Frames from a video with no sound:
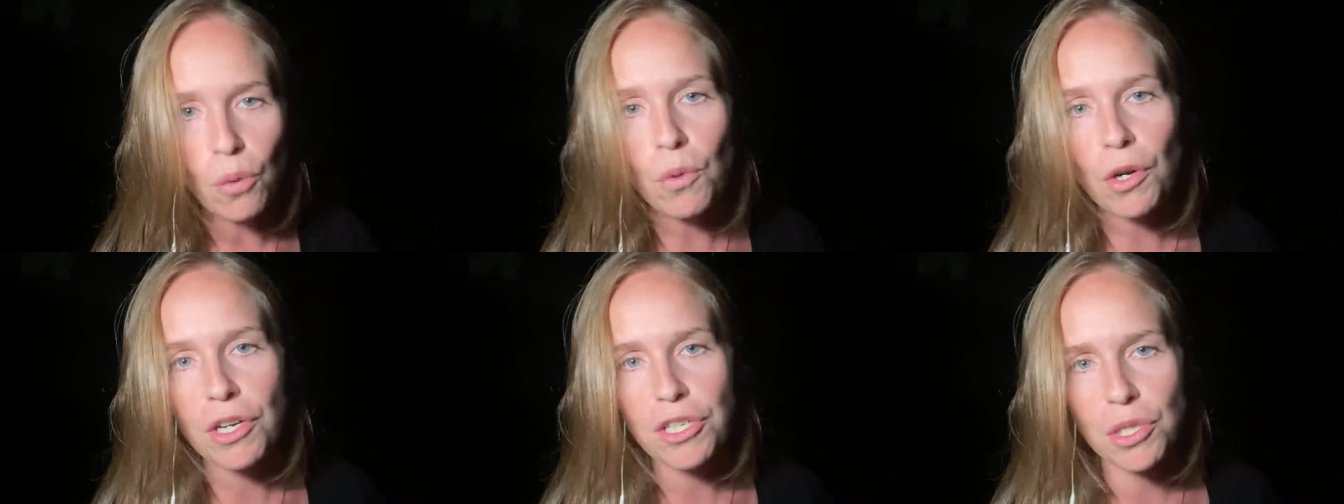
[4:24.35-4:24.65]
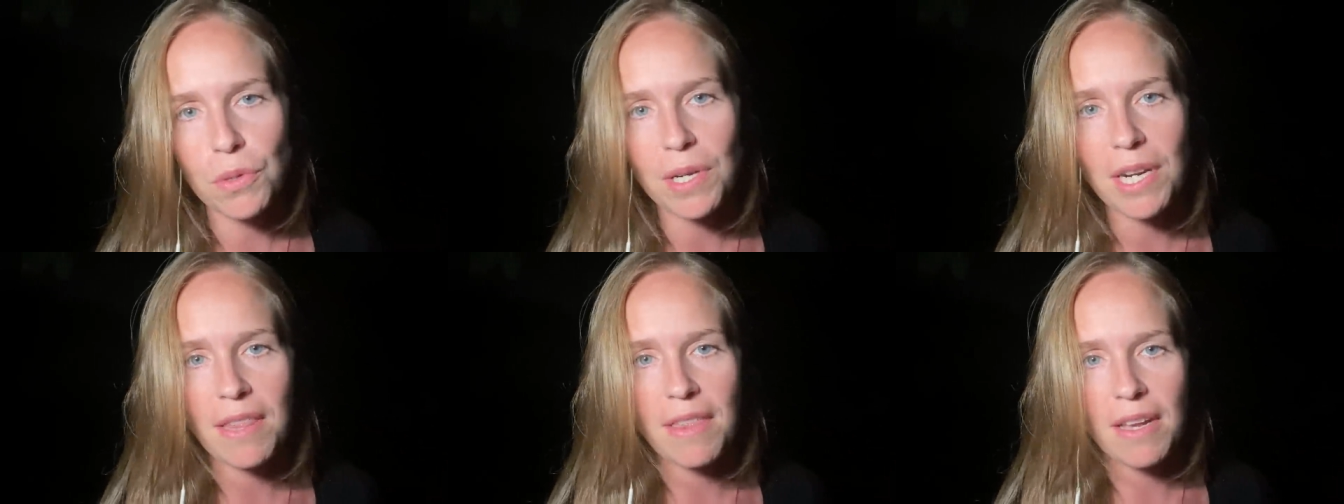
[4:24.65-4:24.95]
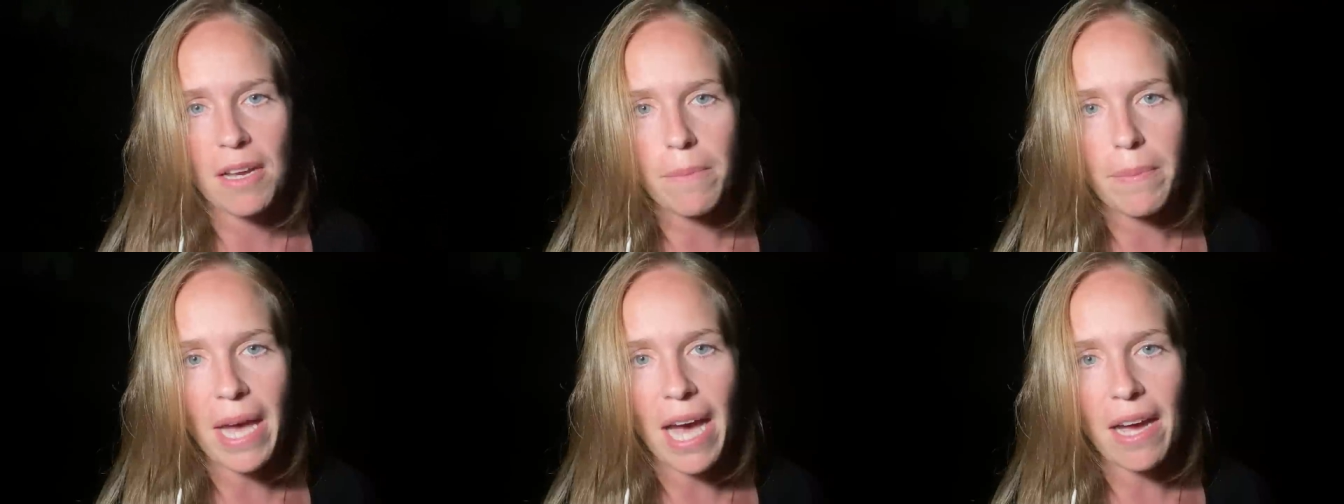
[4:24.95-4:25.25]
want to do
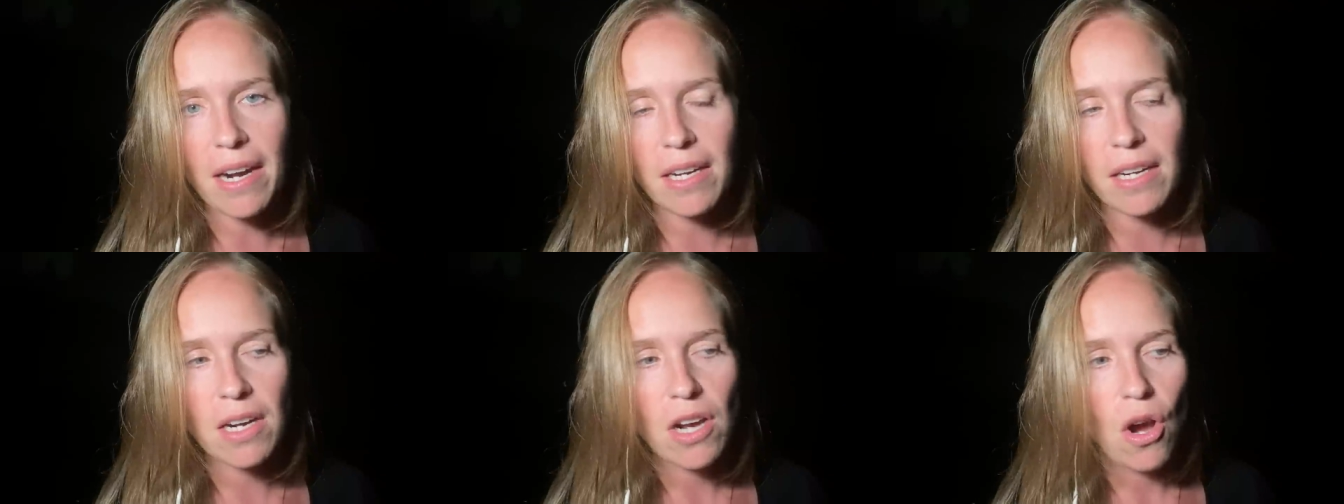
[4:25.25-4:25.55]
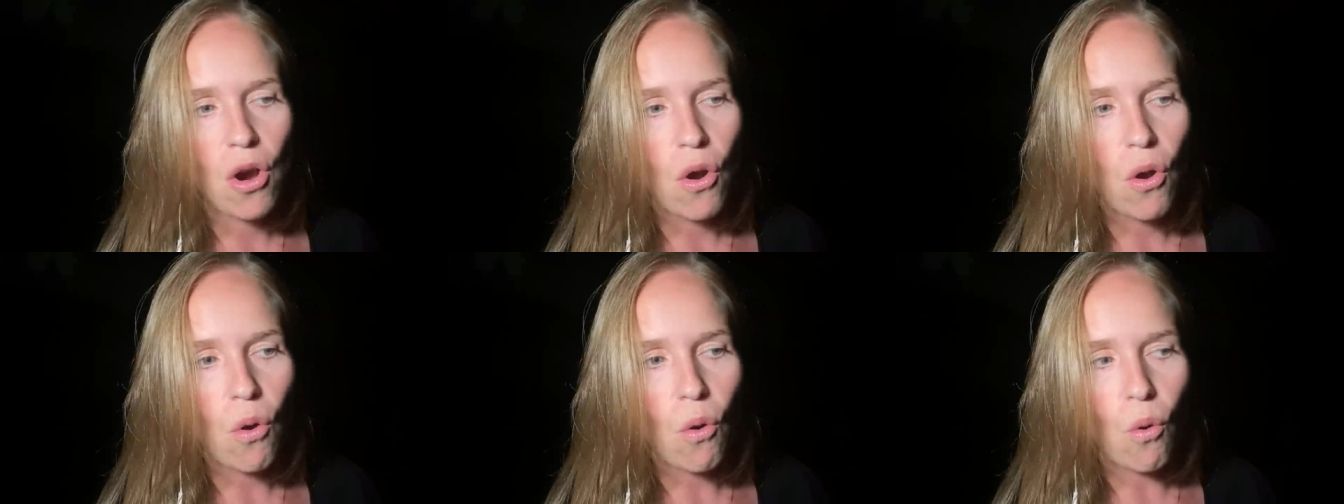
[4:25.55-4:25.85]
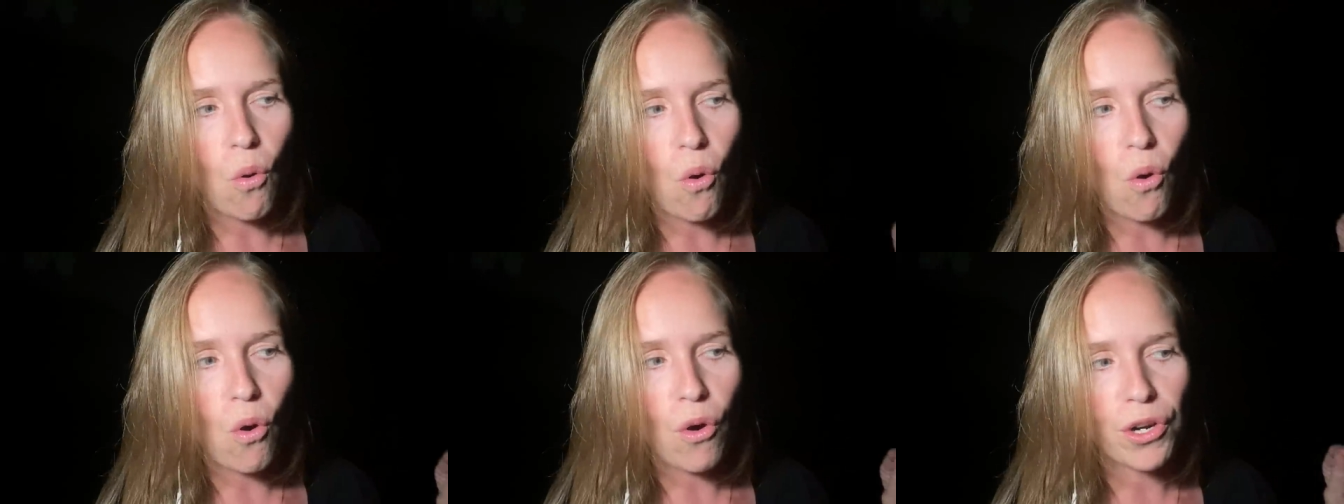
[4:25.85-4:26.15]
anything about it
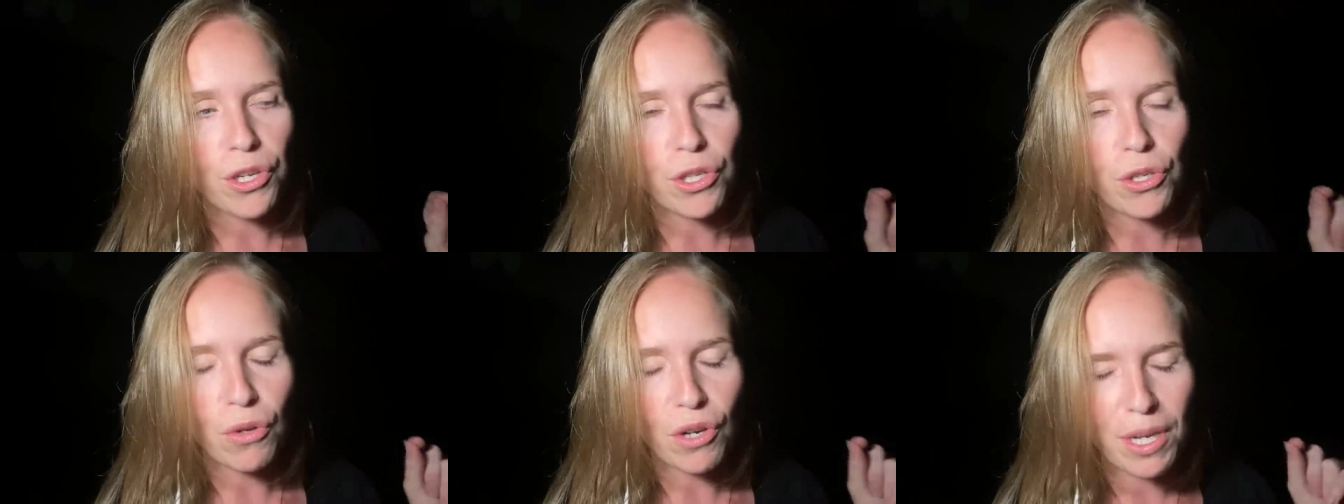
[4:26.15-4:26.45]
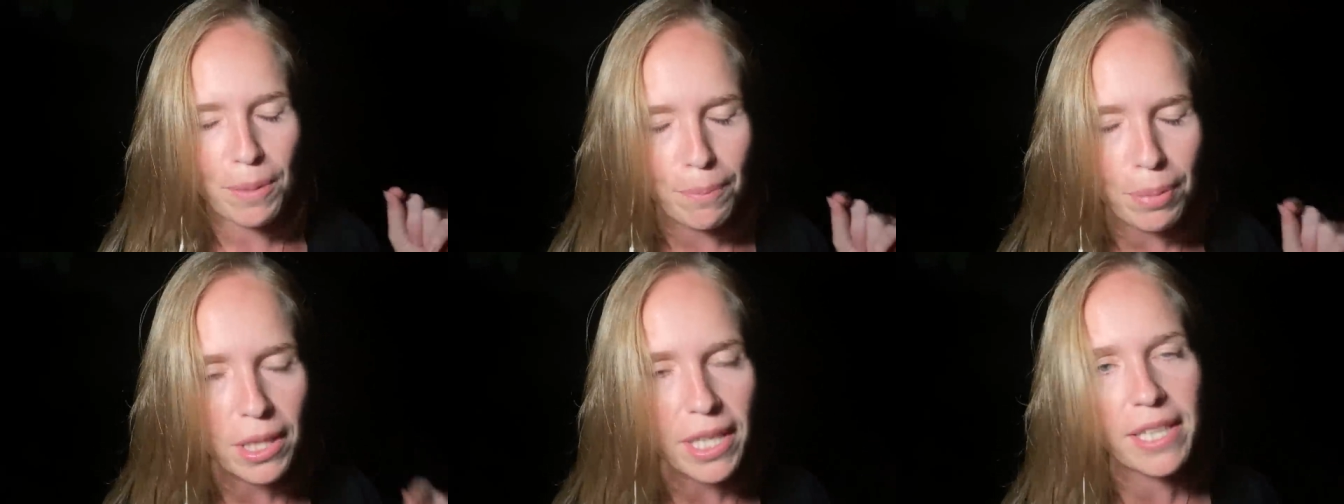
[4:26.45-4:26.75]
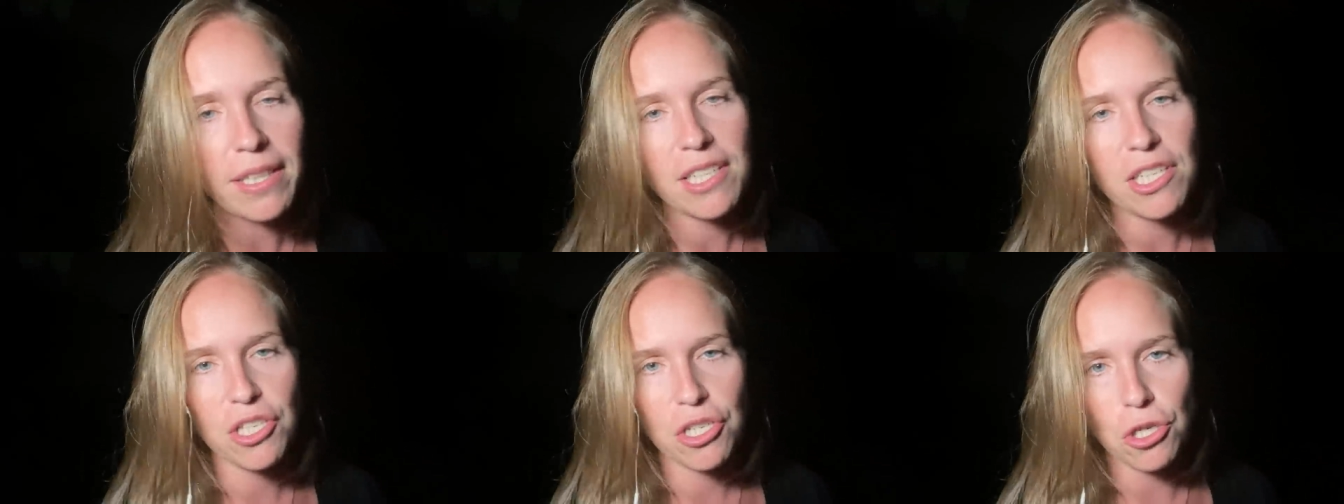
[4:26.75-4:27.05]
or you're
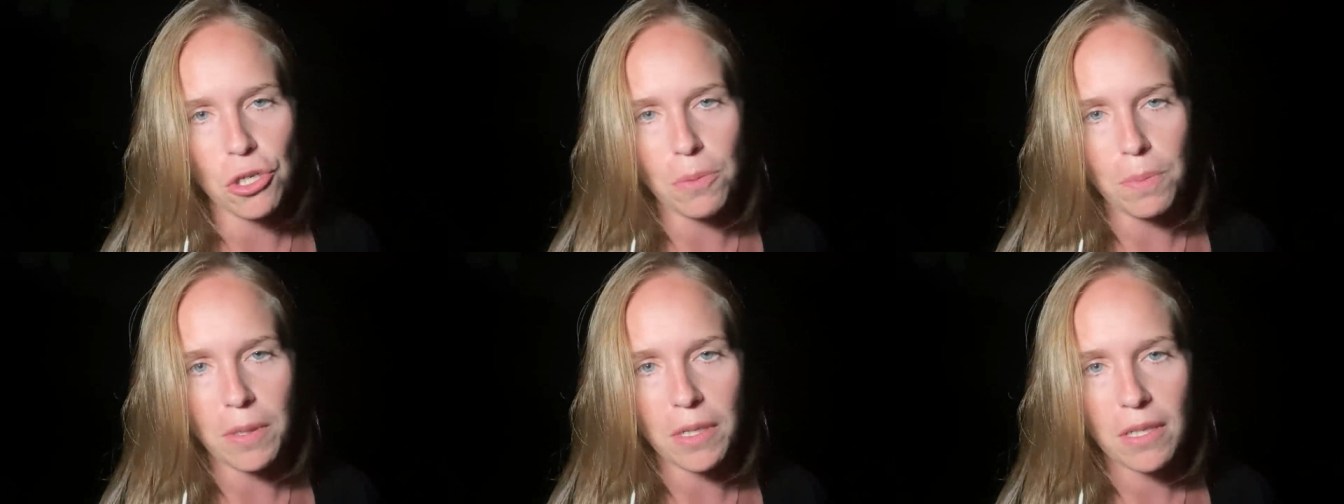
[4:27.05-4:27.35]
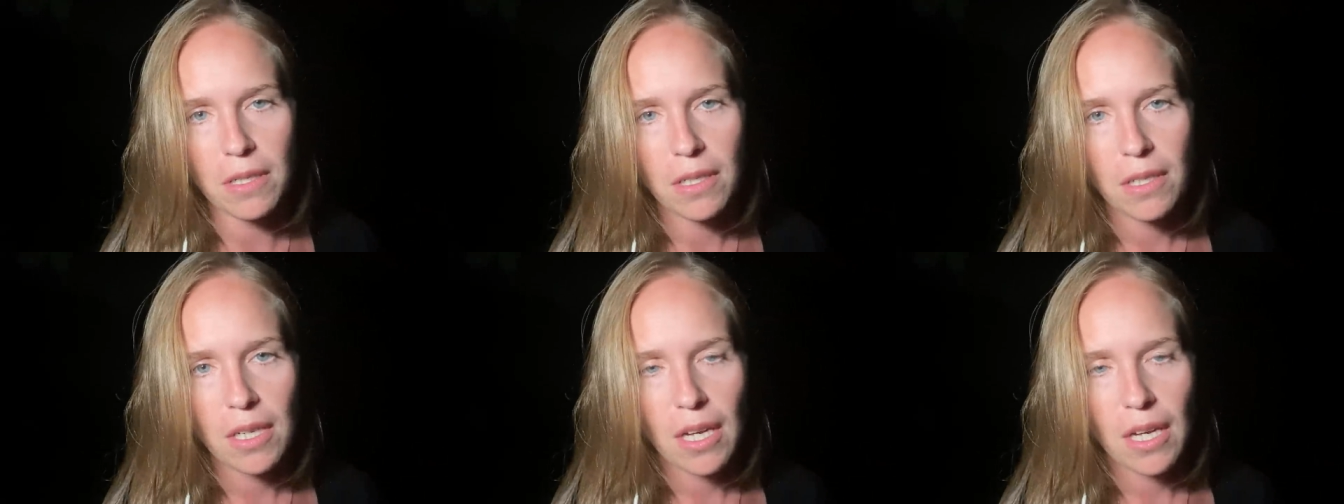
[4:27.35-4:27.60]
completely stupid.